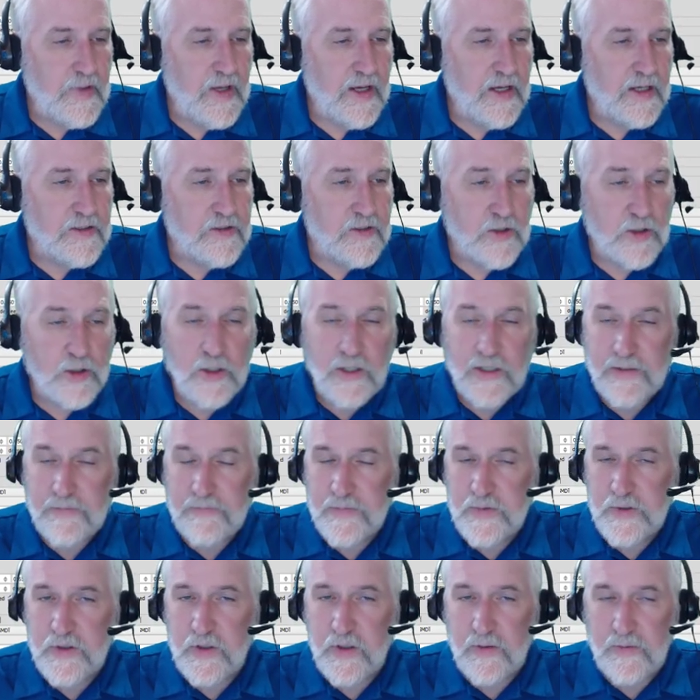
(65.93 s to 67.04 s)
and you're good.
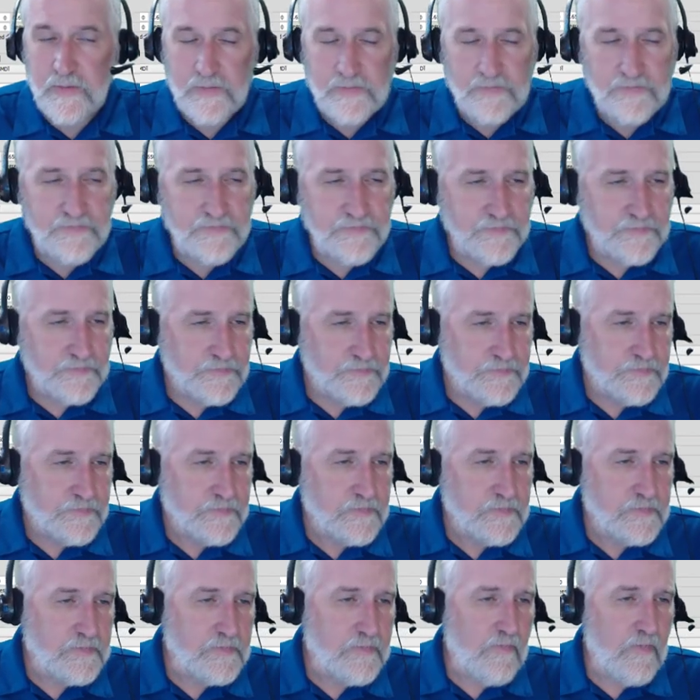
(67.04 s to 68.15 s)
So
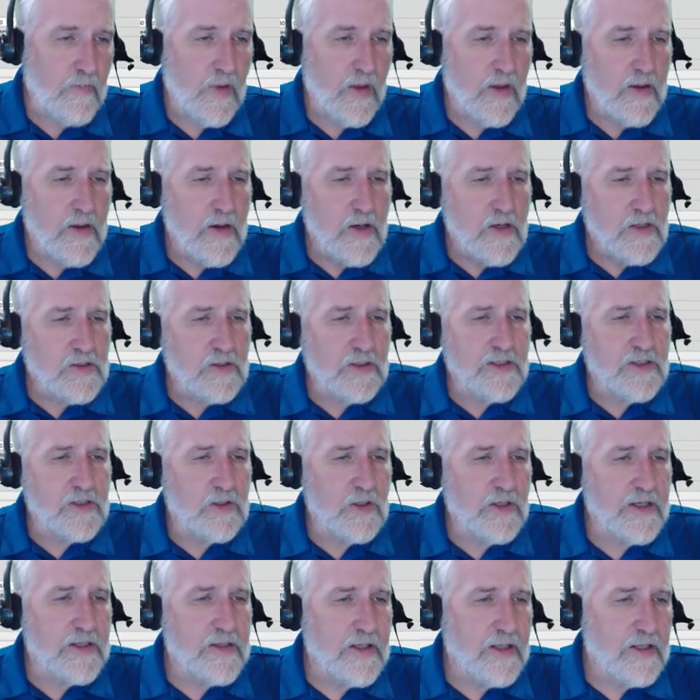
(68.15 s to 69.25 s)
let's
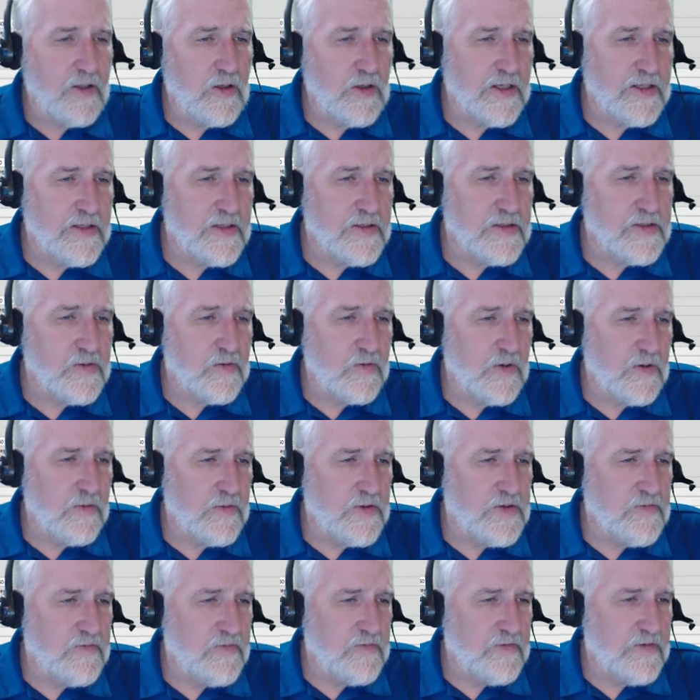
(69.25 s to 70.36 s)
look at this. What
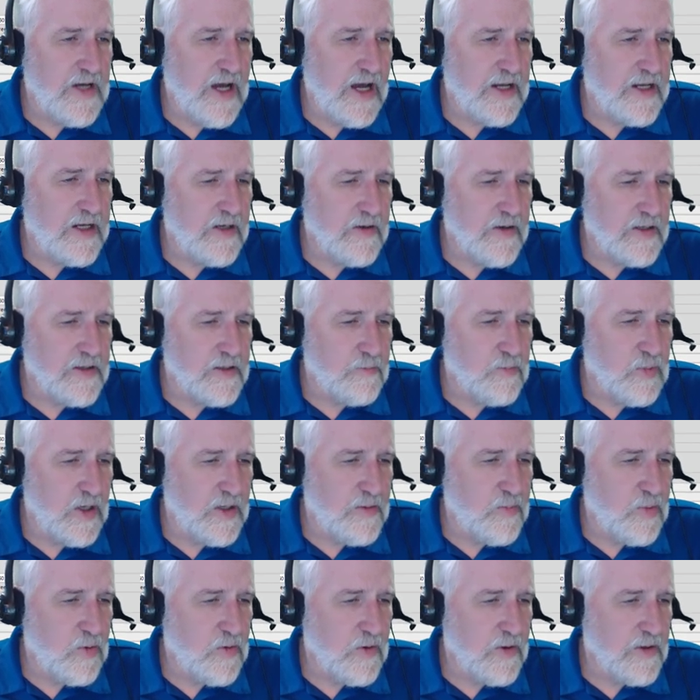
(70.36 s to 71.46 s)
we've got here on the
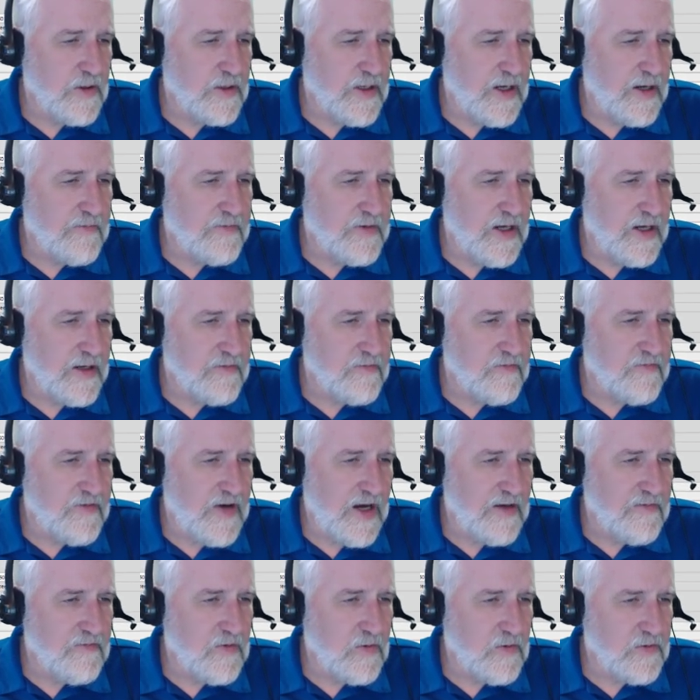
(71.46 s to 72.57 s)
breadboard, I've got
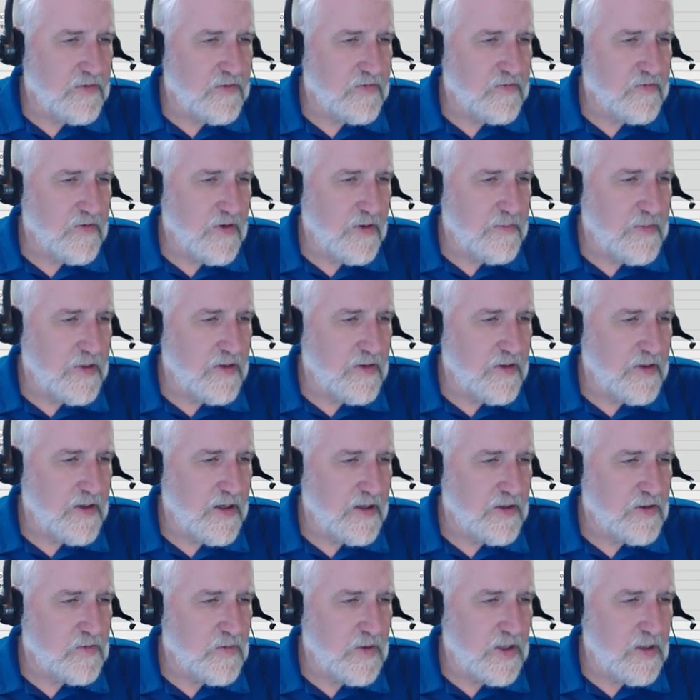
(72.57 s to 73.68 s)
5 volts from the
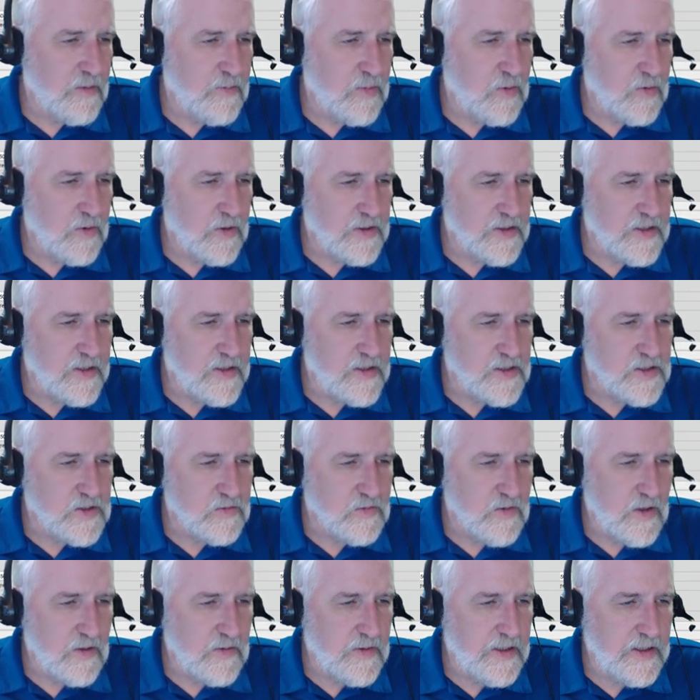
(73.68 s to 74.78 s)
Arduino board to this
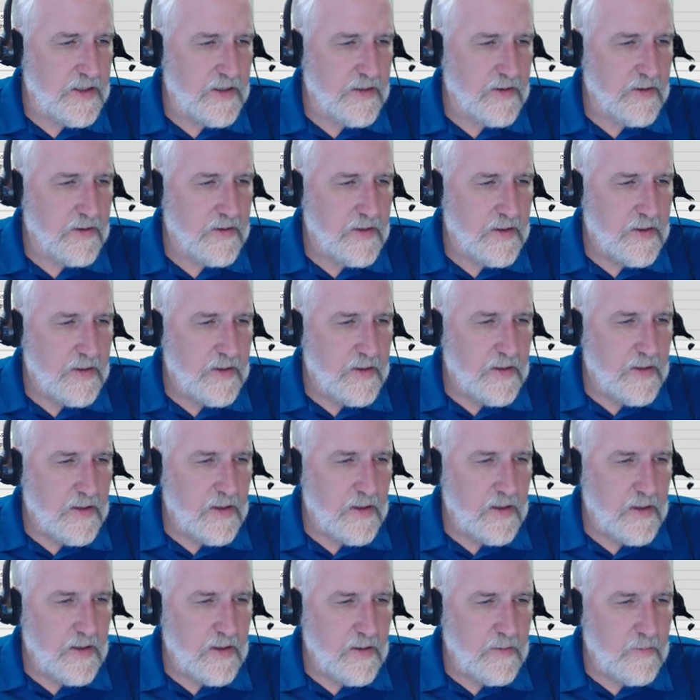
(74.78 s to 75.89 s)
row here
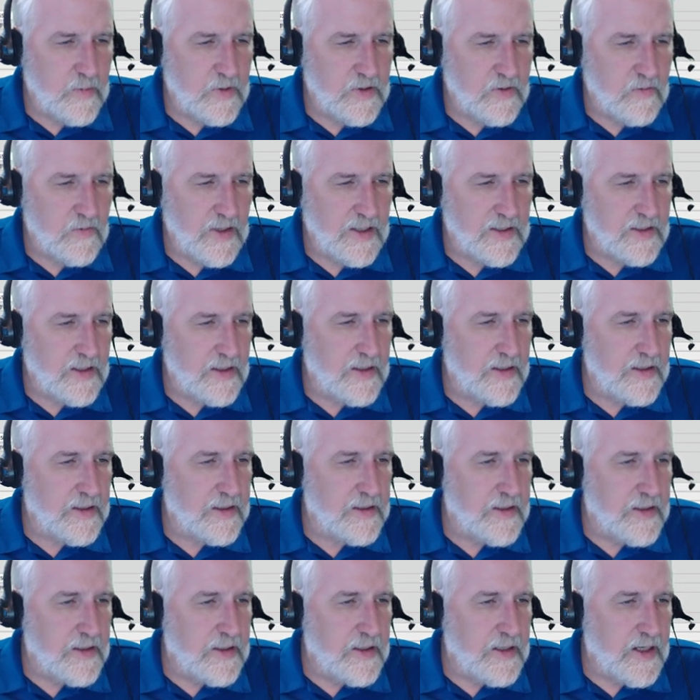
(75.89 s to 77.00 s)
with the red
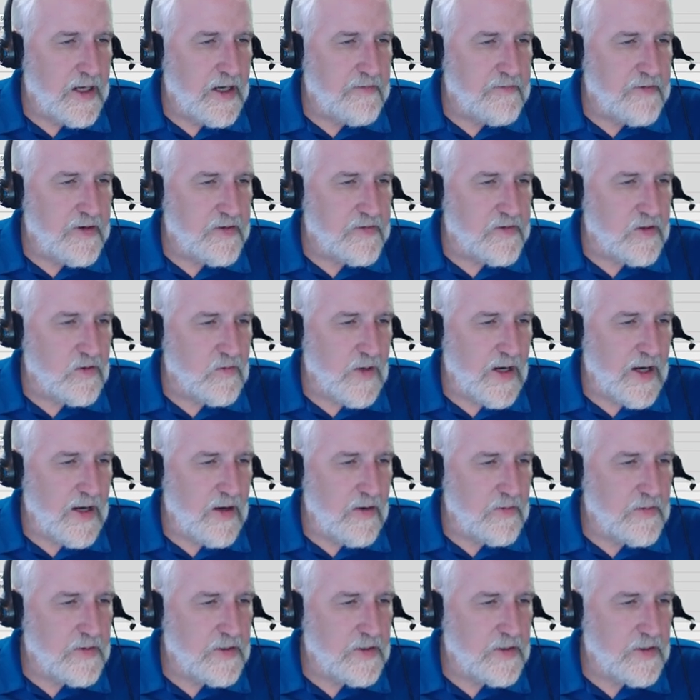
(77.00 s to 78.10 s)
line. I've got the
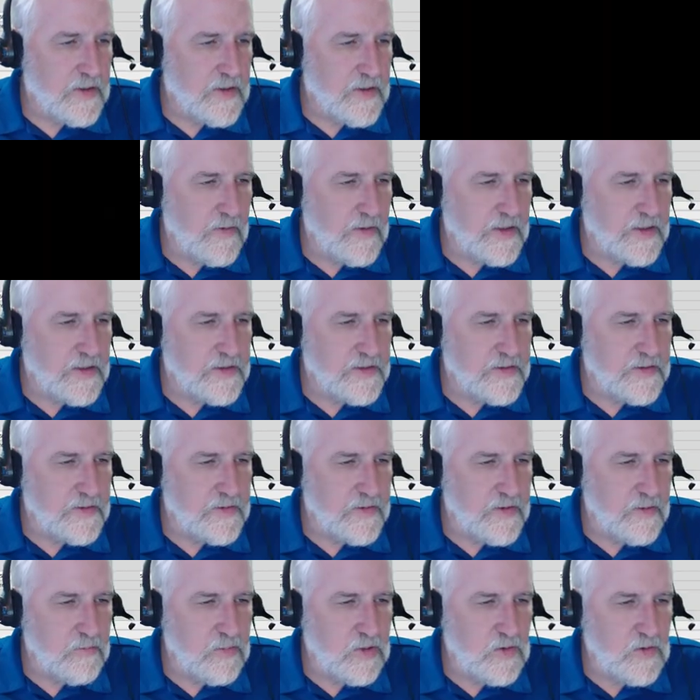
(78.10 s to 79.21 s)
ground going to
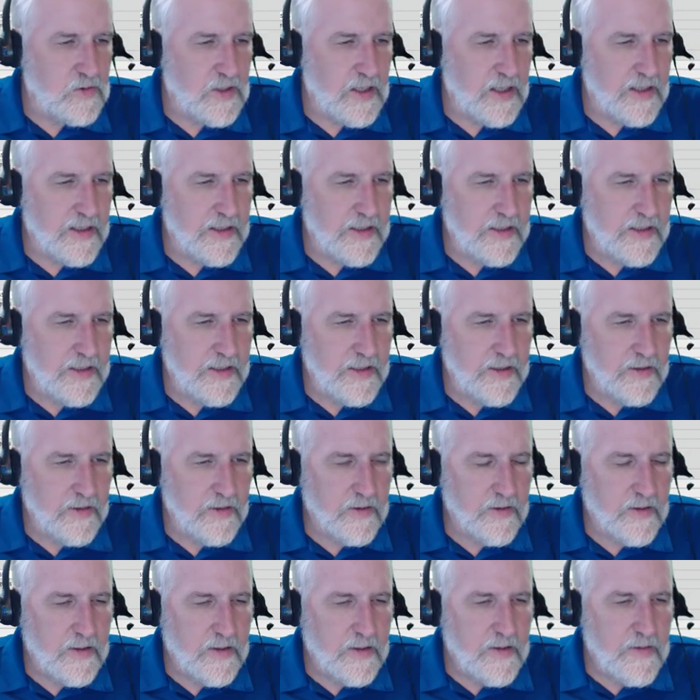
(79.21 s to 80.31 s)
the blue line
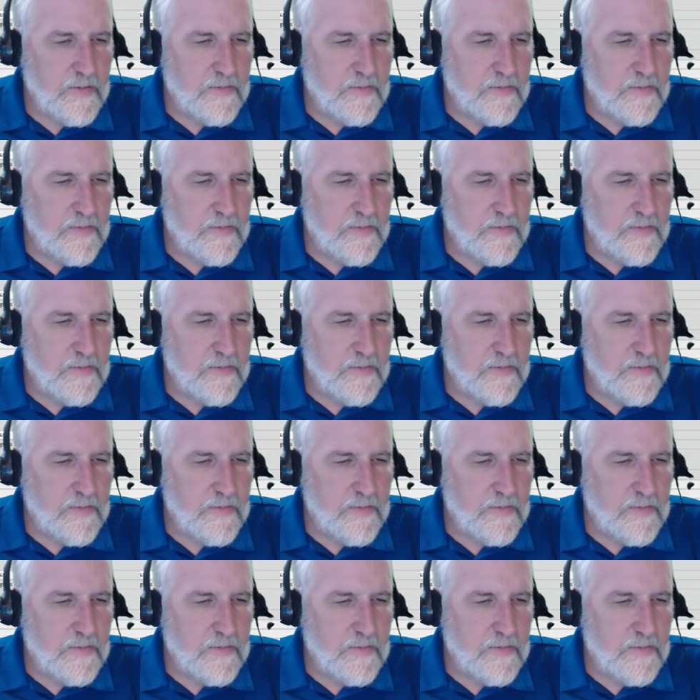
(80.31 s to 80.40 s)
here.